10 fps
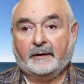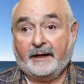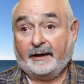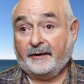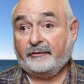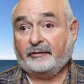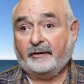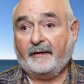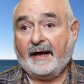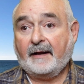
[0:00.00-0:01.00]
In addition
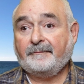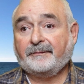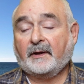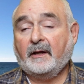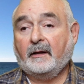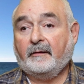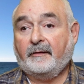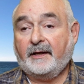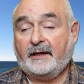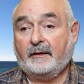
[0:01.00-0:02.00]
to that,
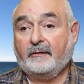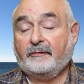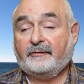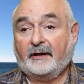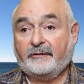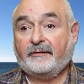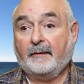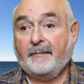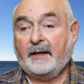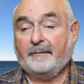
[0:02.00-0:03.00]
the Sixth
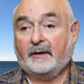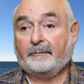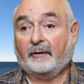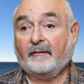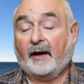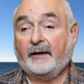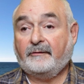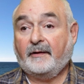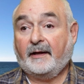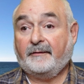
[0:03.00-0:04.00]
Amendment
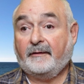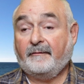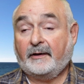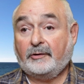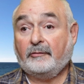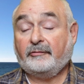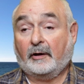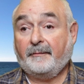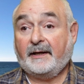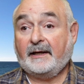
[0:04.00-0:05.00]
provides that the venue
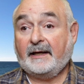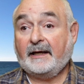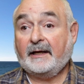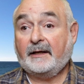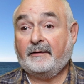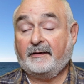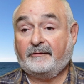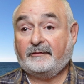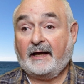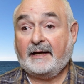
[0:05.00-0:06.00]
shall be in the
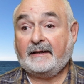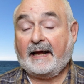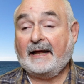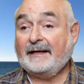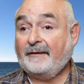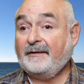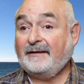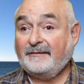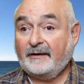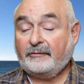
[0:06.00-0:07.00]
state and in the
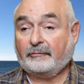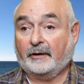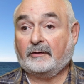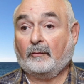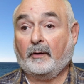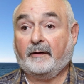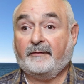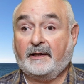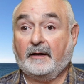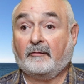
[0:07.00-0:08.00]
district where
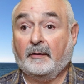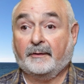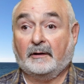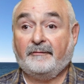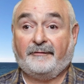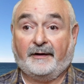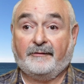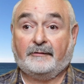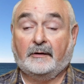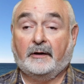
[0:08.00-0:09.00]
the criminal offense